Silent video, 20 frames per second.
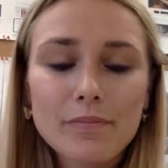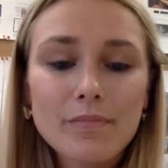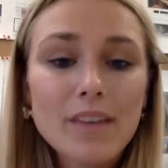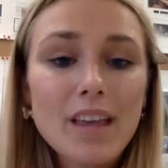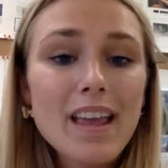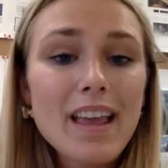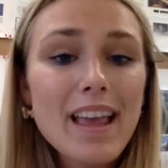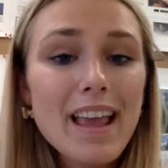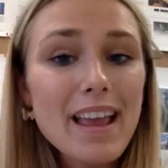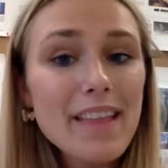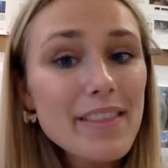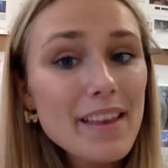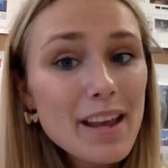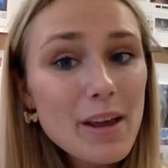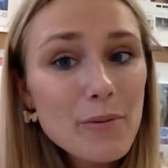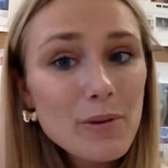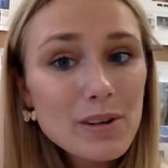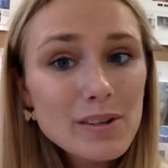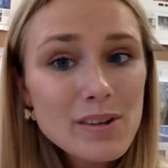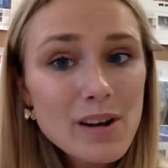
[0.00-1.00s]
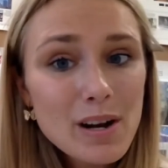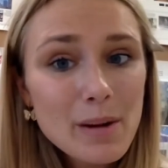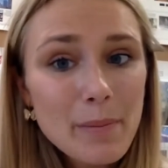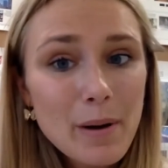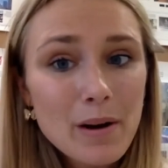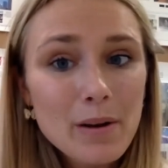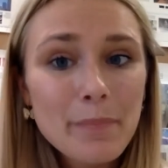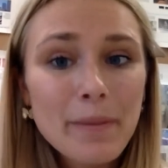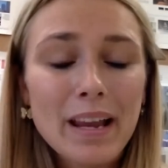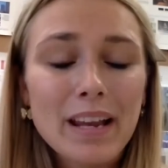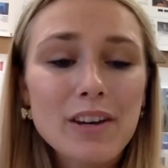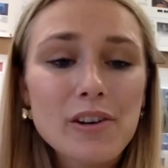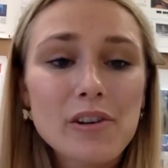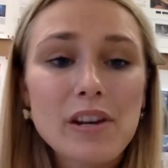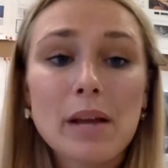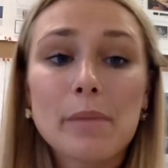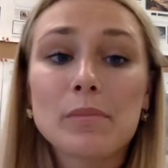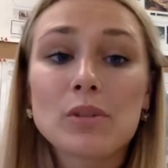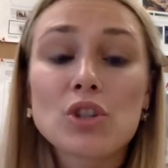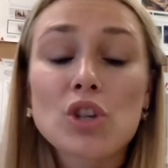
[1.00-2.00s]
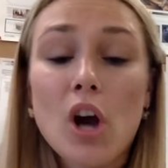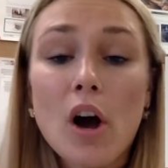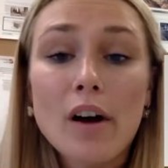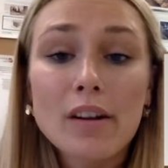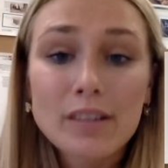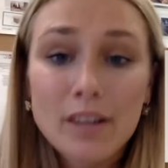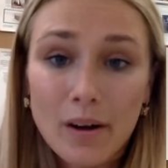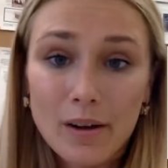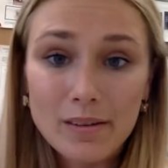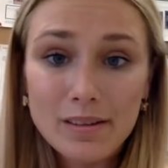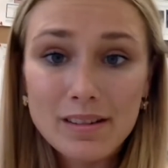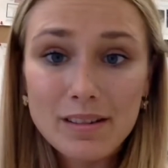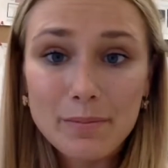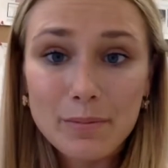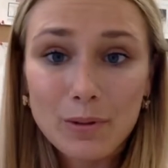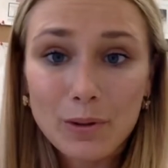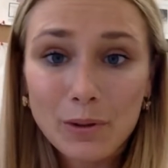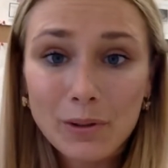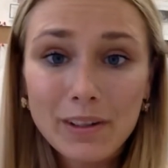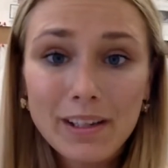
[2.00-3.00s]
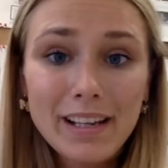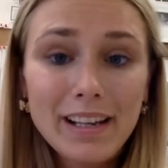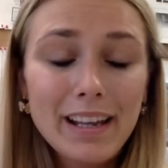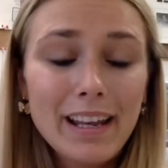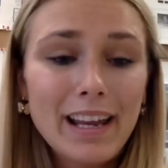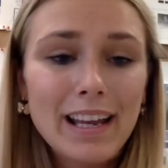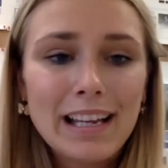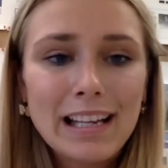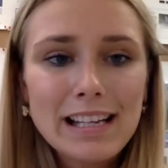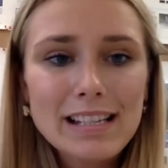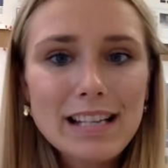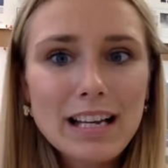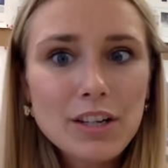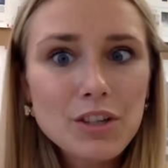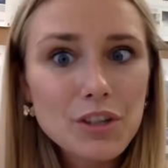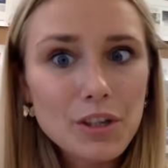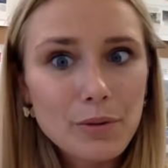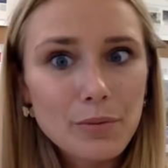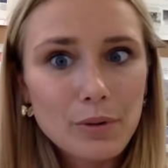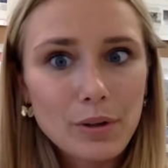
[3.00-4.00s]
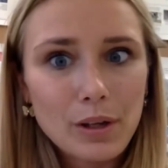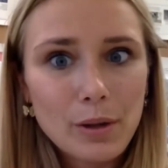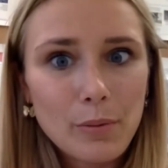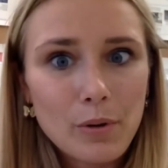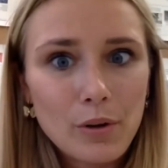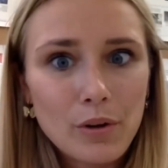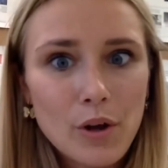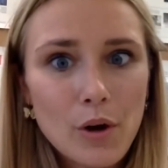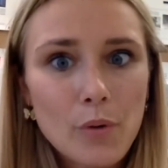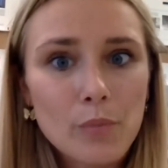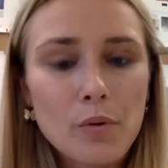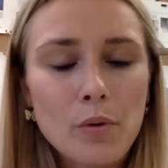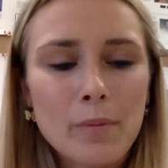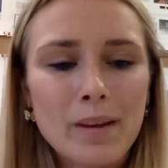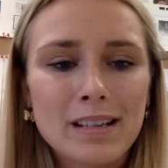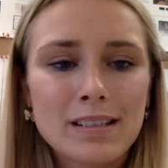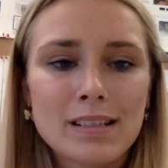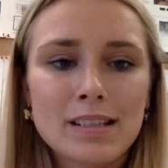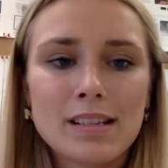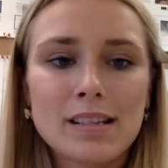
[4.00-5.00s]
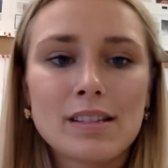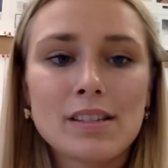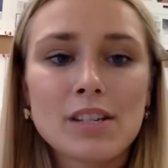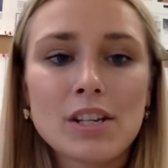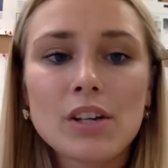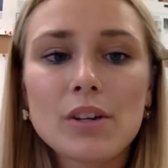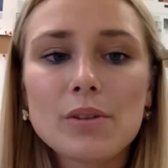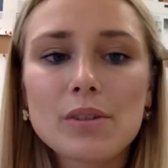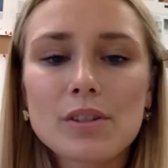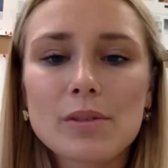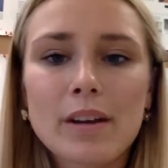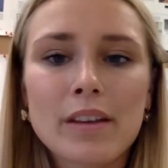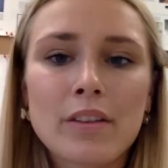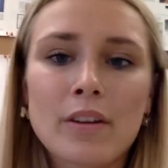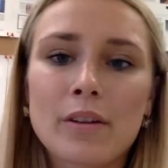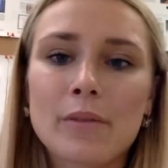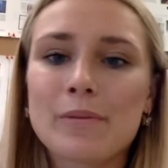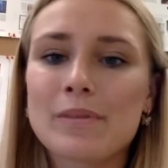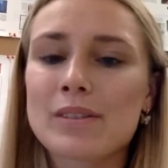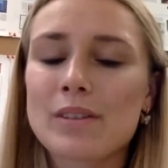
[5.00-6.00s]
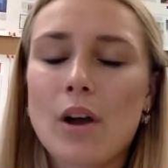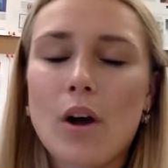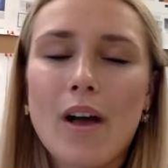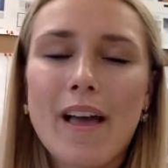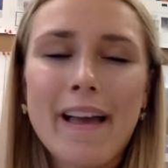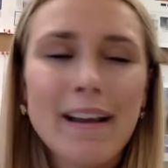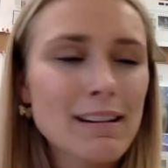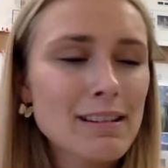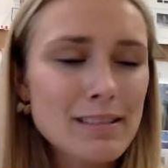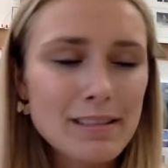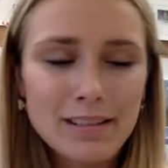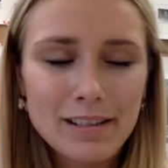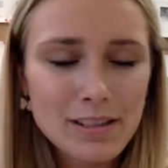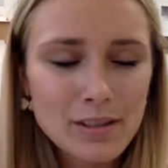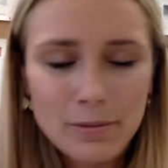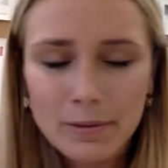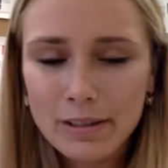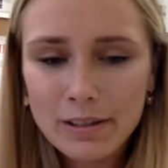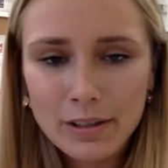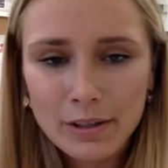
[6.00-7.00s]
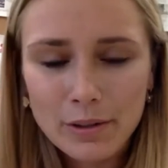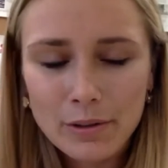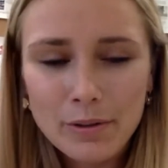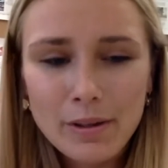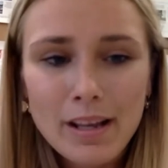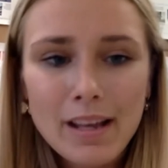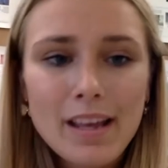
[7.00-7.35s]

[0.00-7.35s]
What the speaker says: And then I want to talk about a painter named John Constable. And he's actually a really well-known romanticist too, so I thought it was excellent to include.